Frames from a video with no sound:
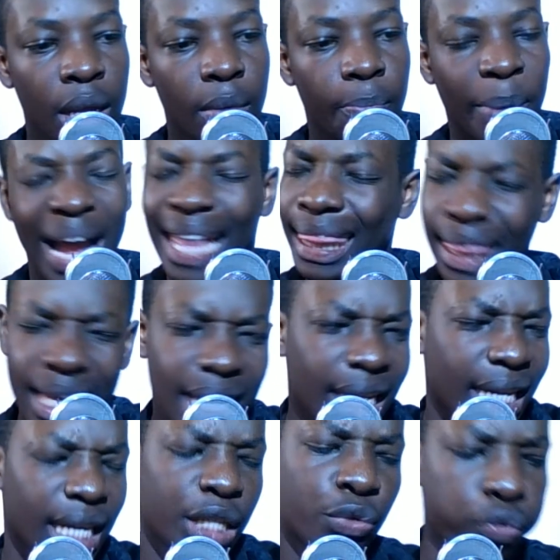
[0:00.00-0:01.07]
But I
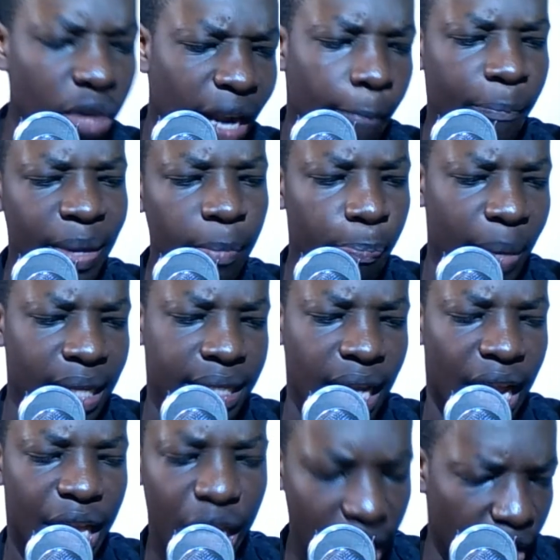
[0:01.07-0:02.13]
think it would have been better
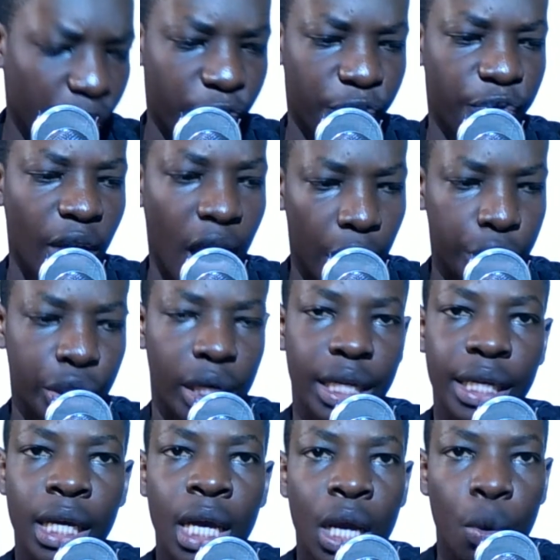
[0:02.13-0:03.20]
if actually